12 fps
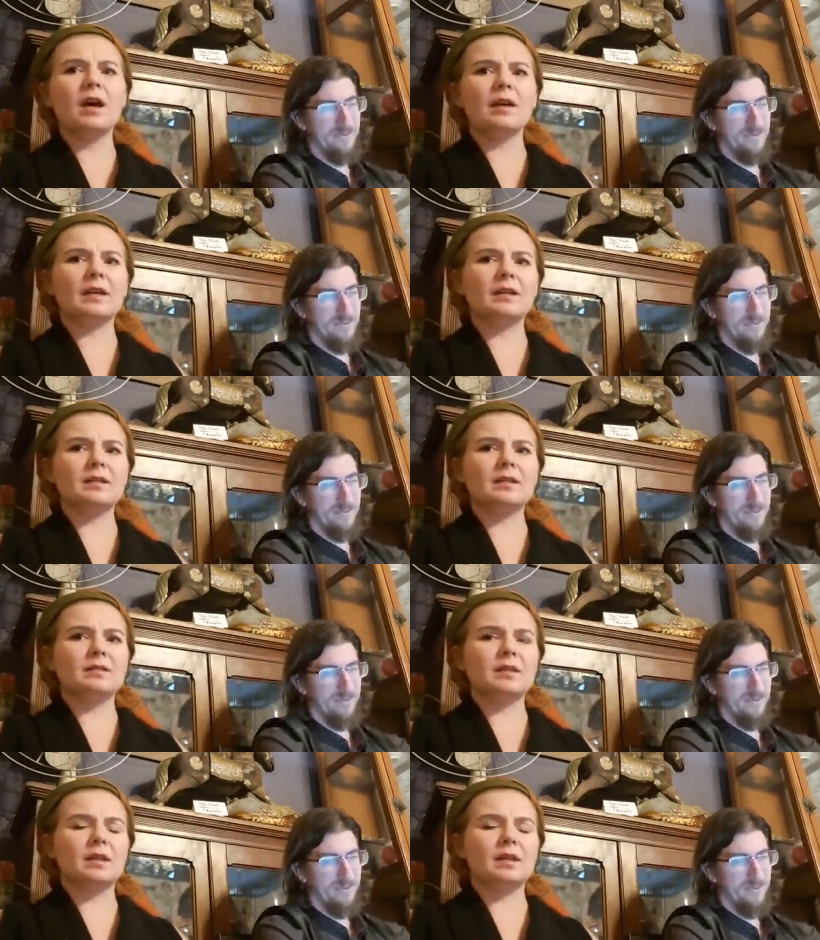Speaker 1: and the
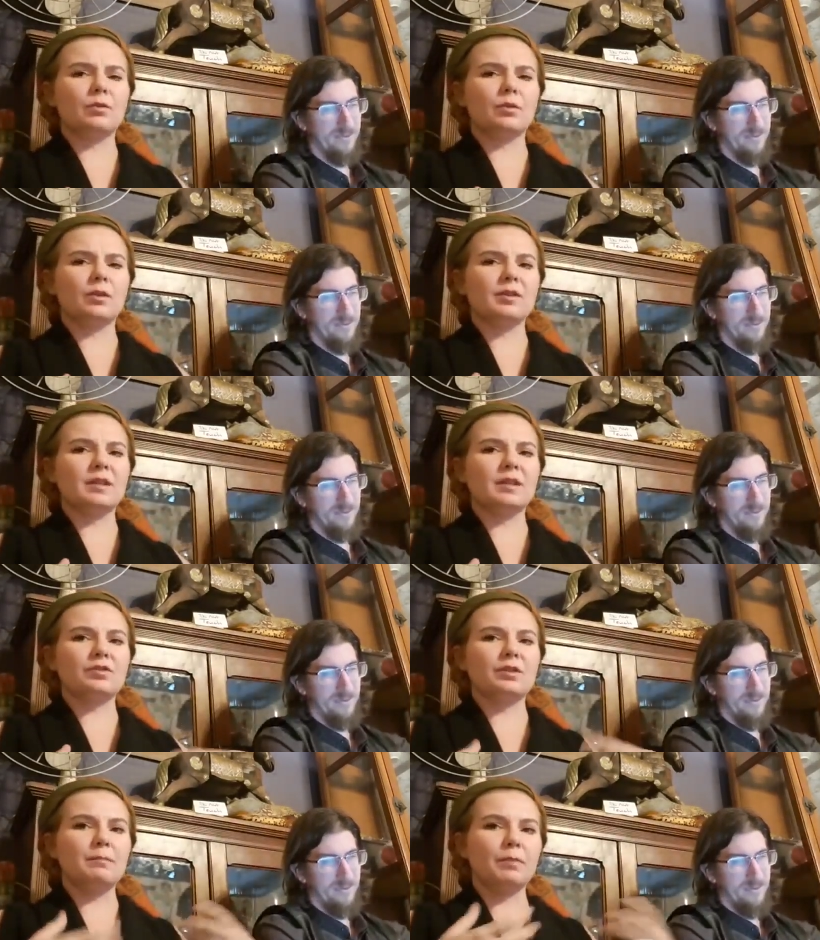idea is that you are
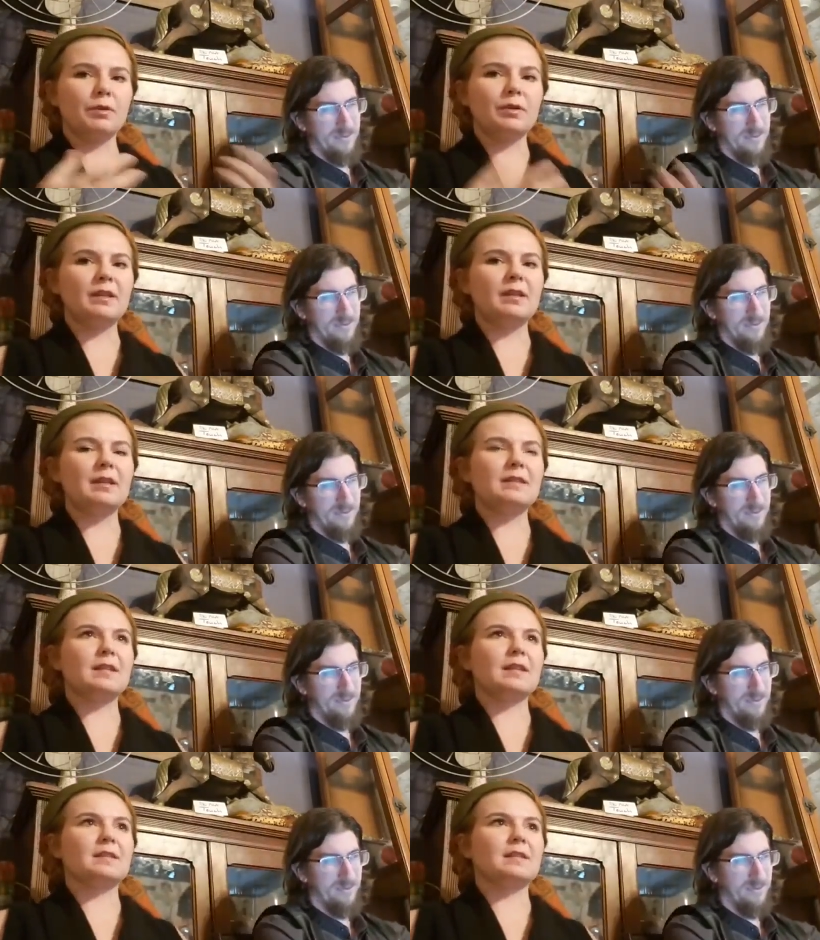essentially burning these
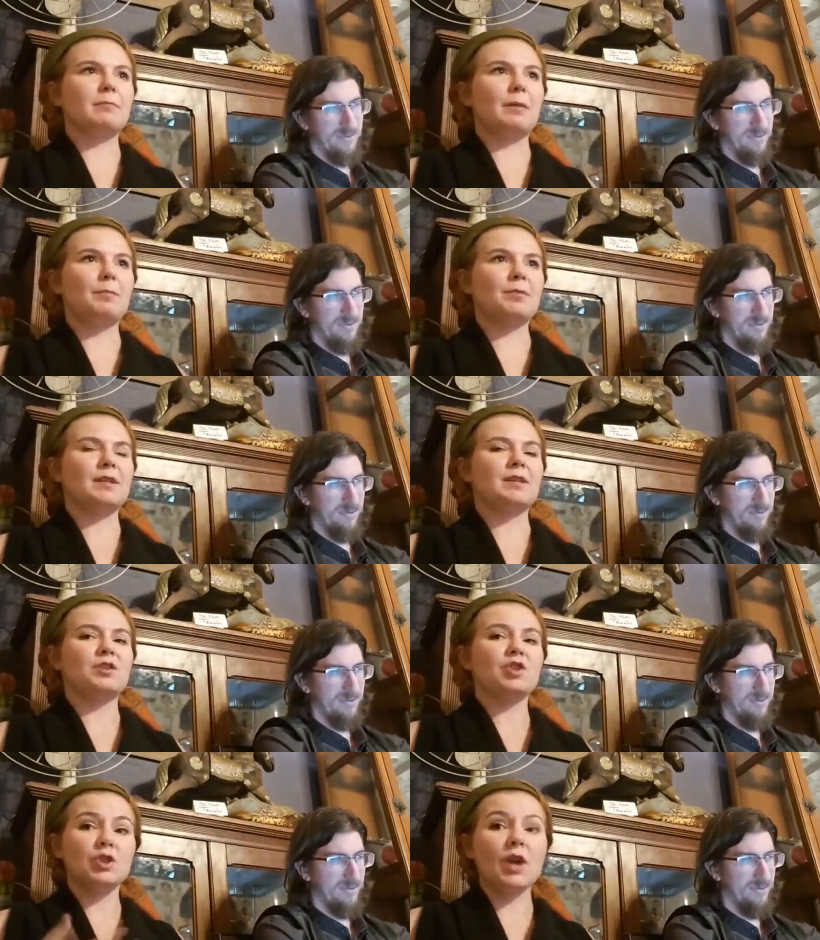things that
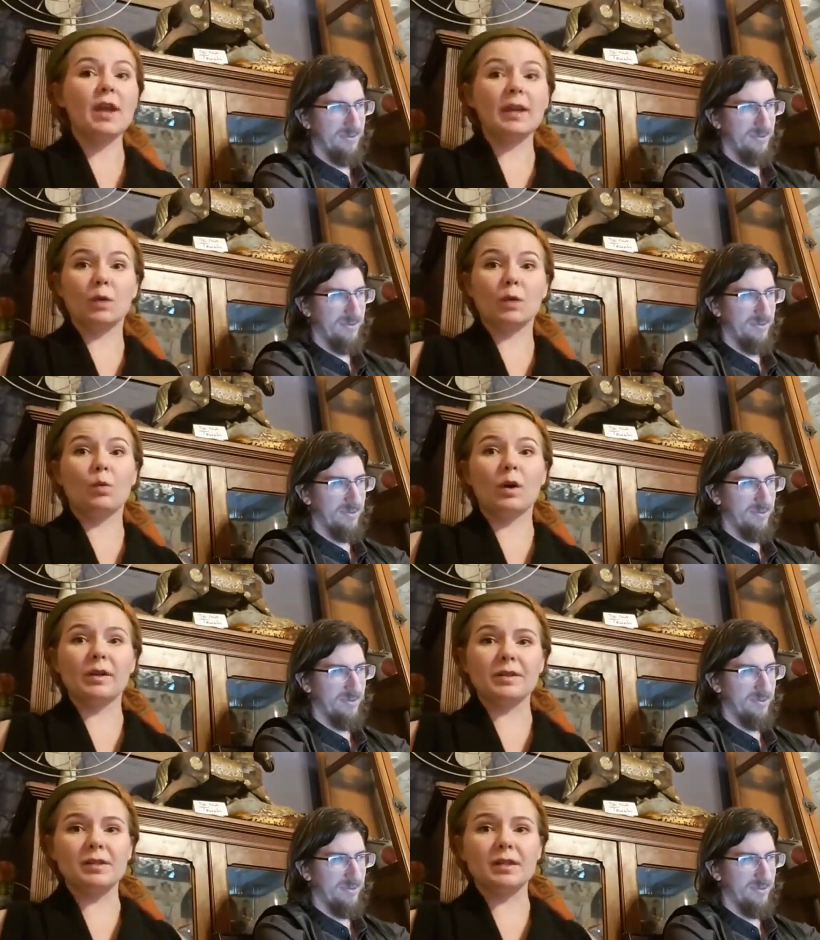represent shedding
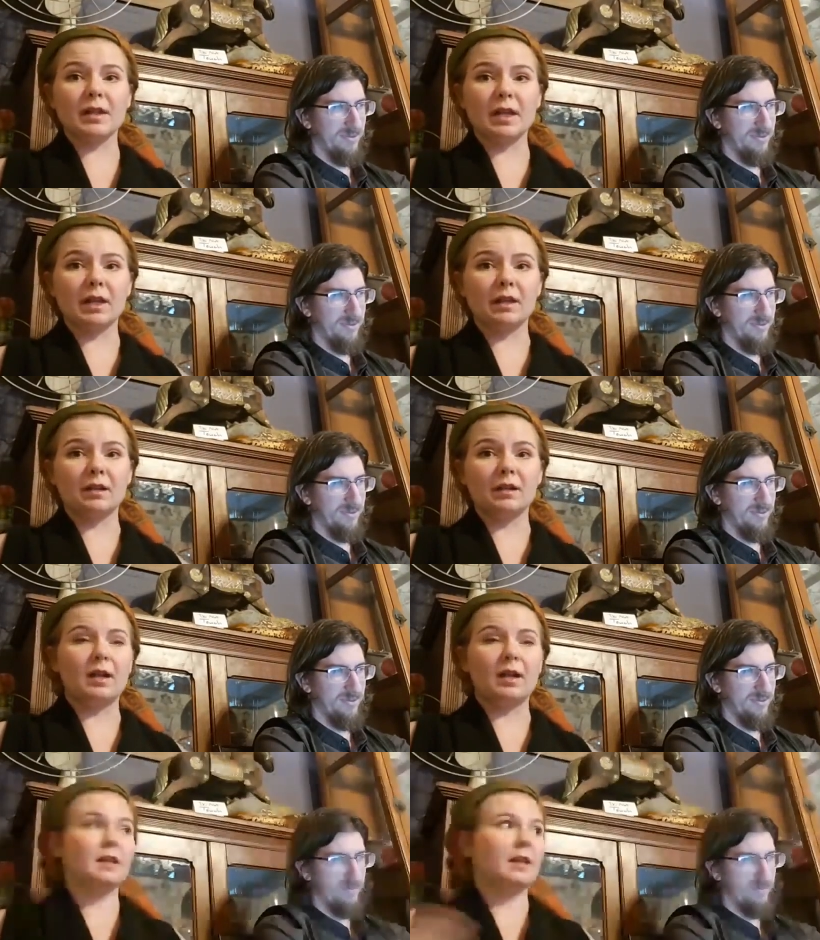one skin
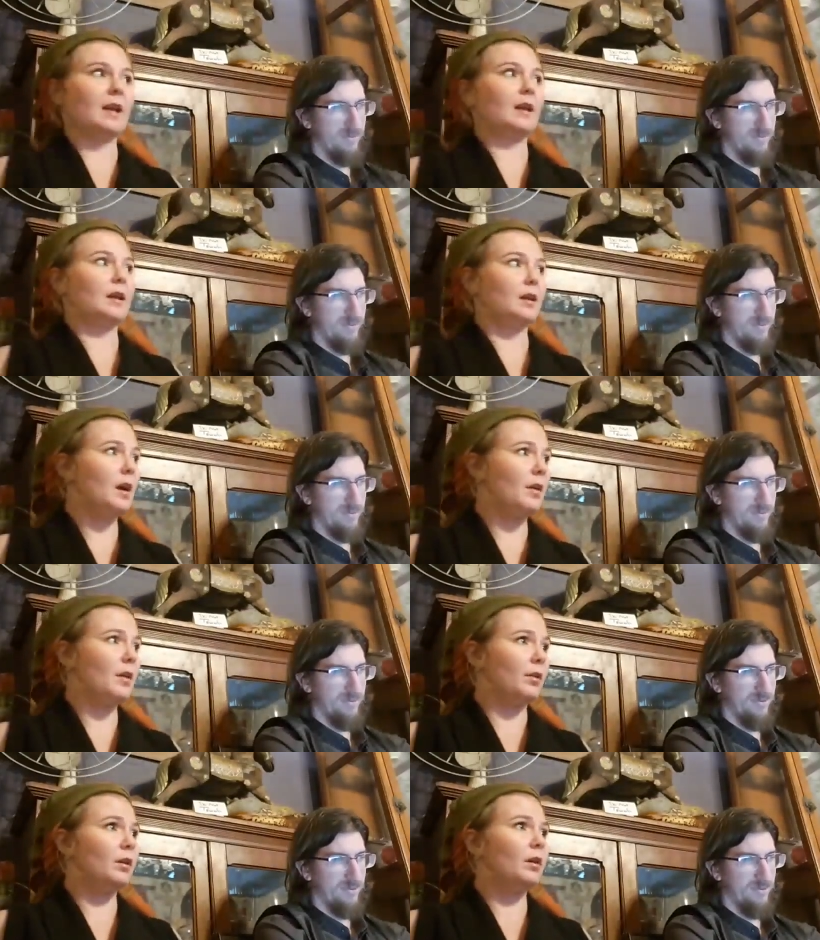and getting
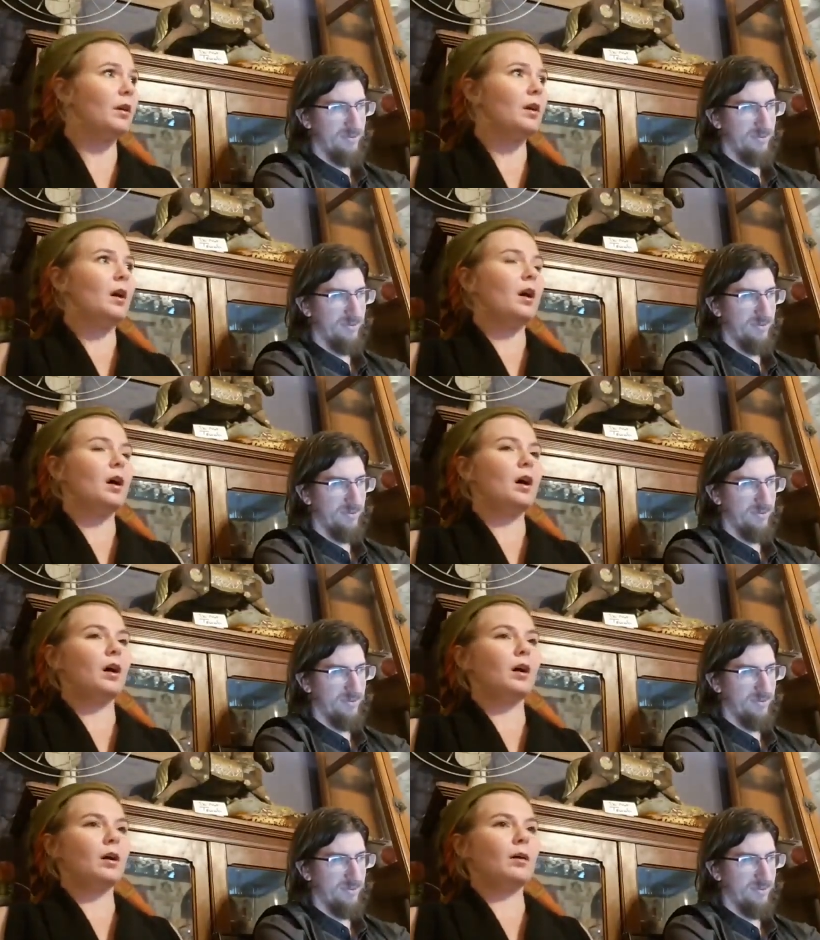another
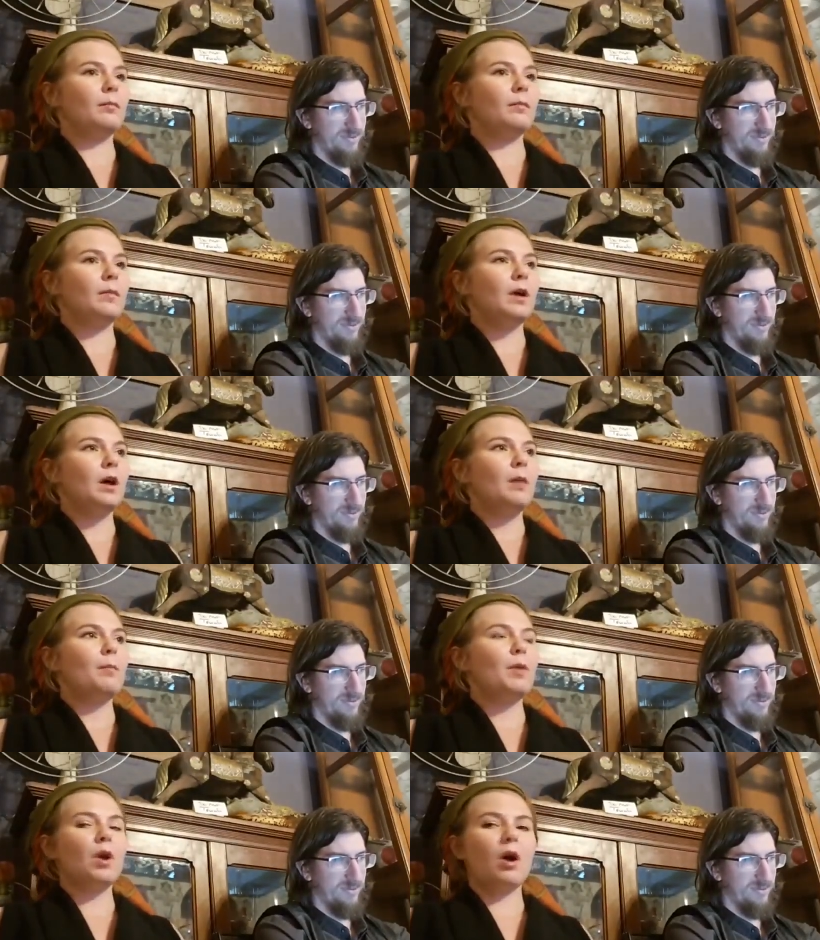um,
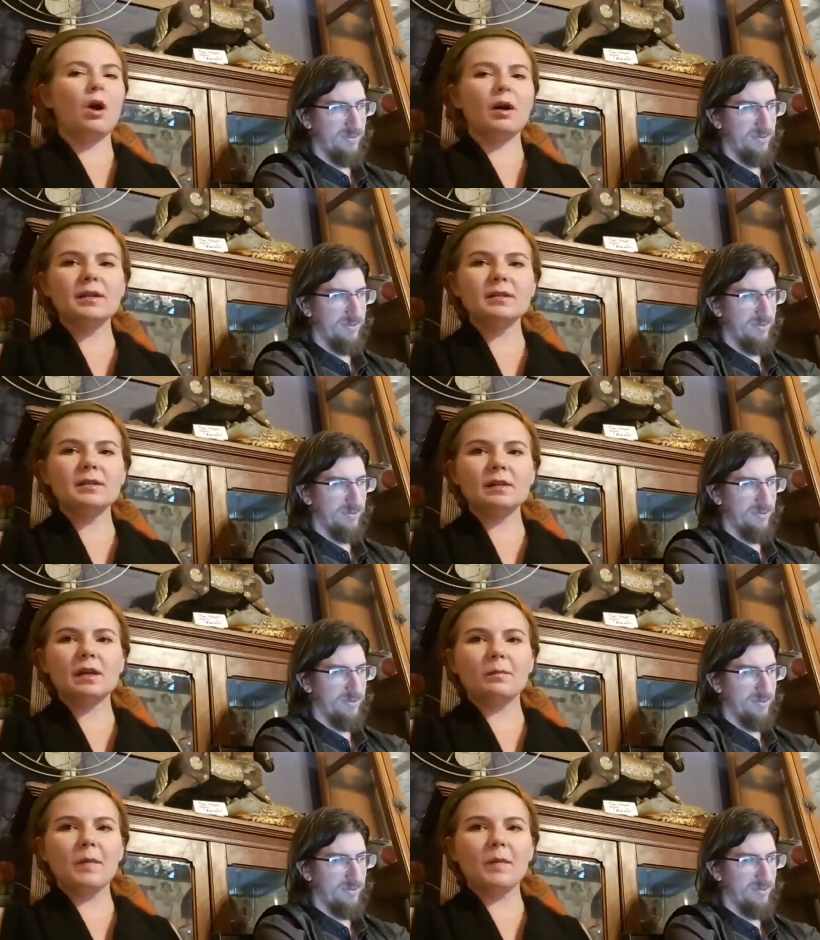but
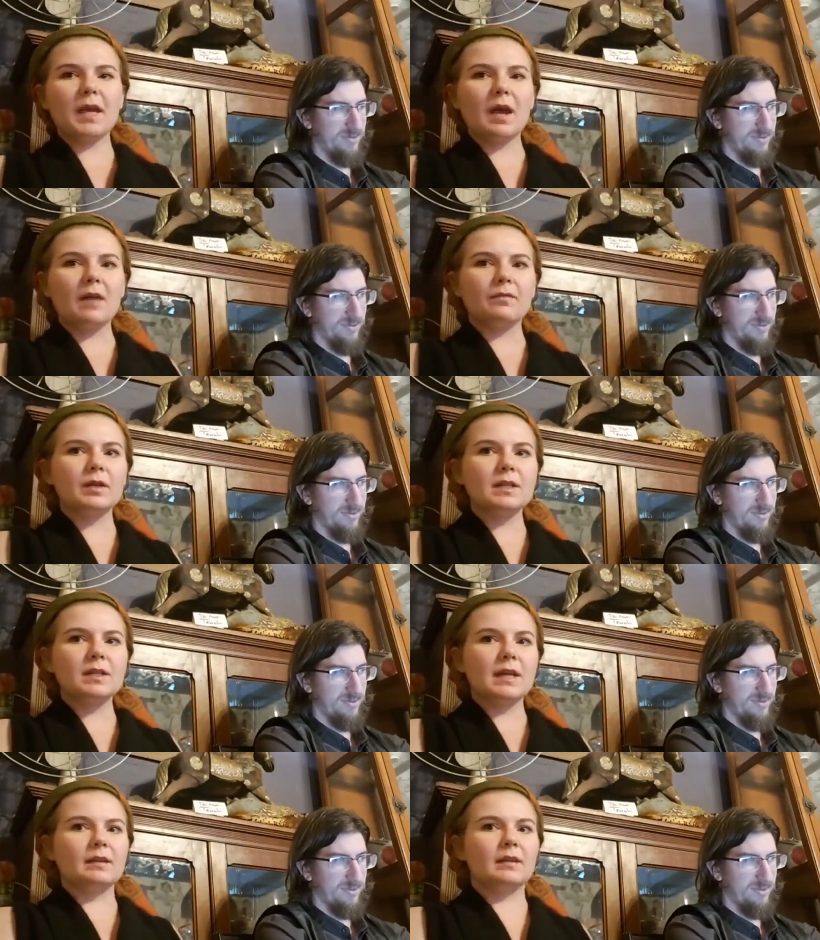honestly in my
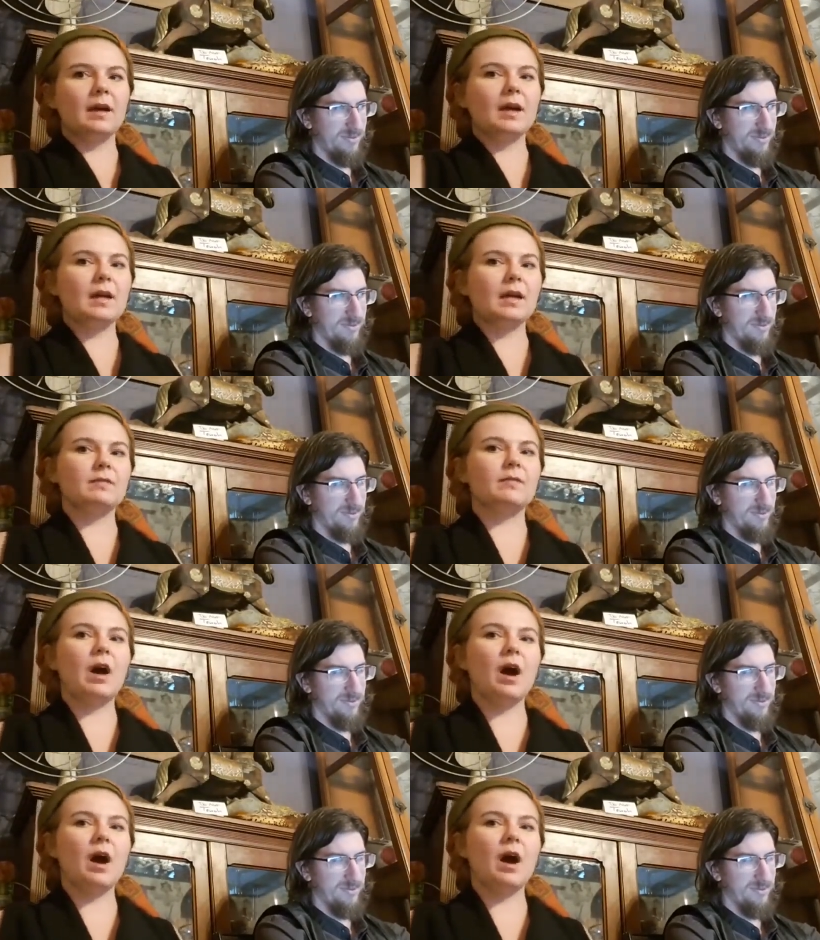everyday life